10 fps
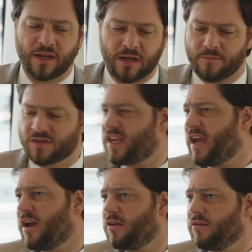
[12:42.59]
and I'm
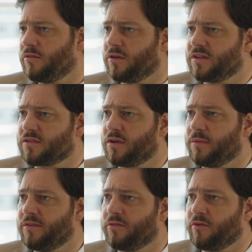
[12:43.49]
scared of what is going to
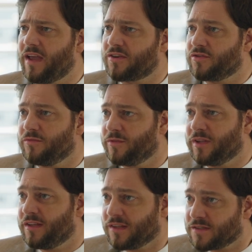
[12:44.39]
be the reaction the
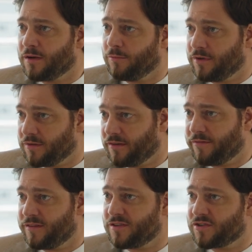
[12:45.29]
day that a
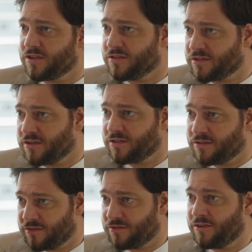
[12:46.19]
physician is going
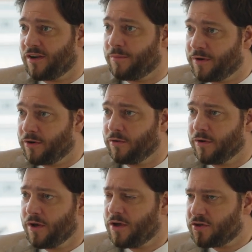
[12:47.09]
to turn up and go,
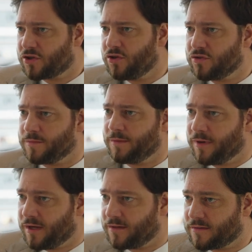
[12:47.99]
excuse me,
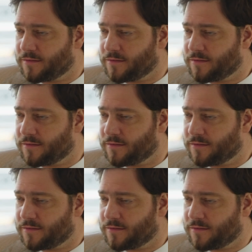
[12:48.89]
but...